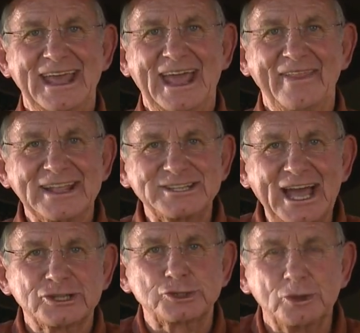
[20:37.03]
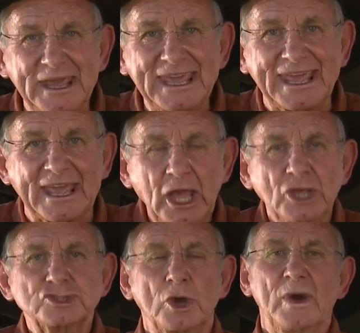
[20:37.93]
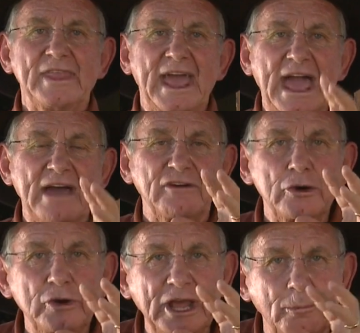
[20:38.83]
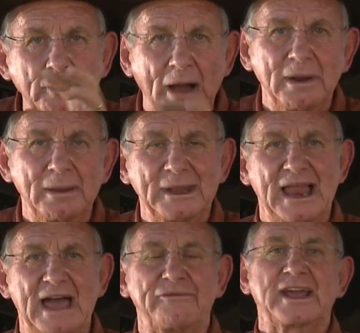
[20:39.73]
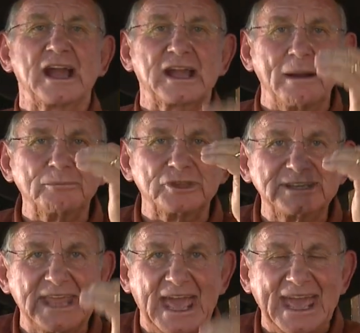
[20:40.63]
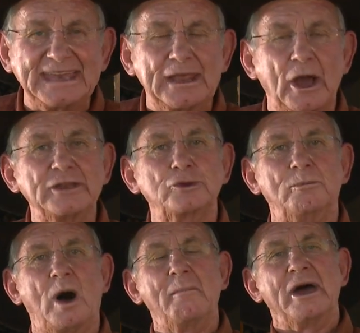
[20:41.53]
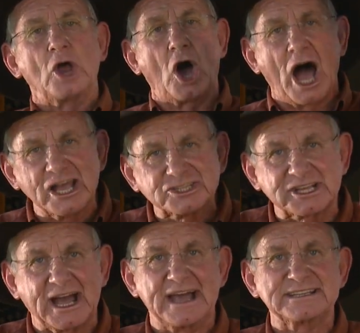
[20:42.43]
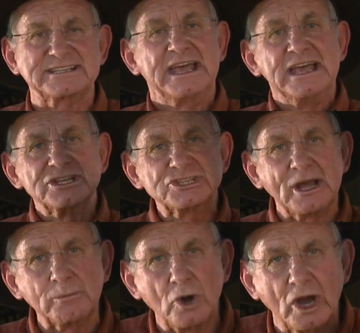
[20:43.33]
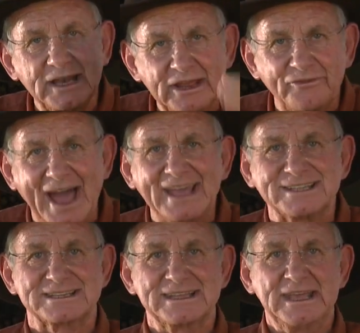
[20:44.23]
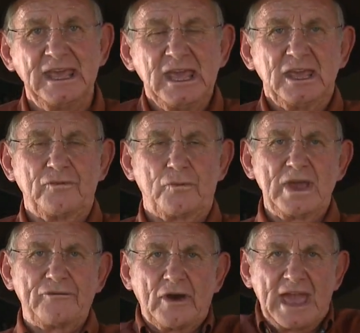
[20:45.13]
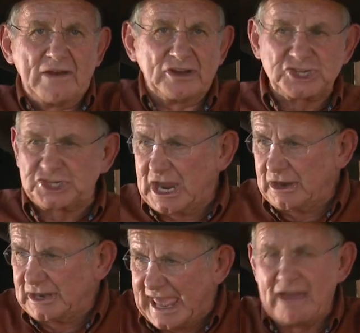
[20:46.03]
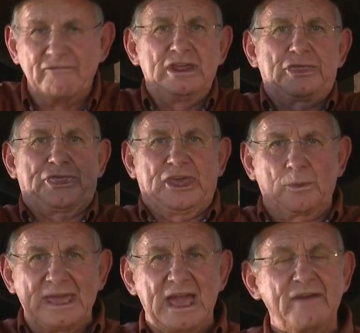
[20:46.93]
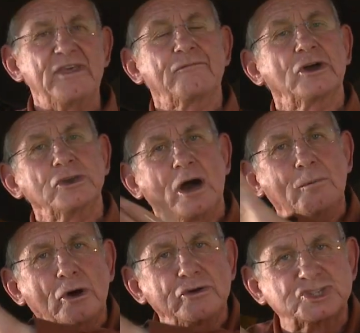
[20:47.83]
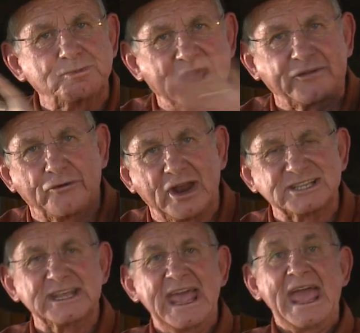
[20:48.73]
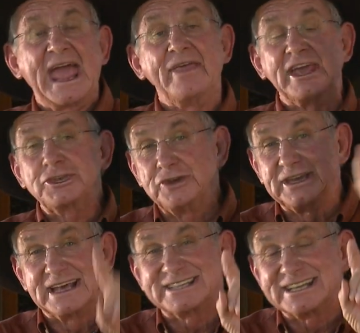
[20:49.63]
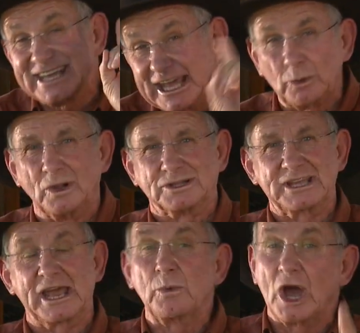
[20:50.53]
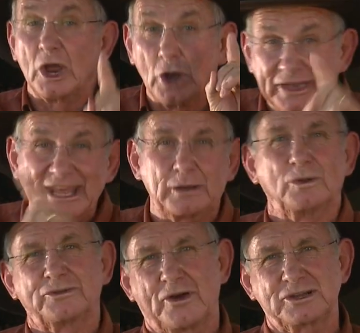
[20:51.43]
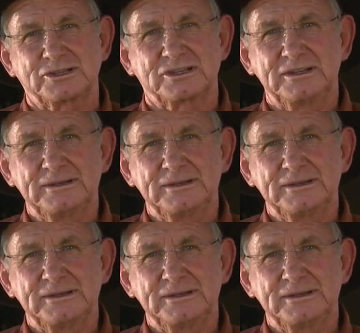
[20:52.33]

And that's how it should be. So when they have a real problem in life, they can come to dad and to mom and ask us some godly advice. If we're forever sharing everything we have, they've got no more respect for us, and they treat us as equals. And we are not equals, folks.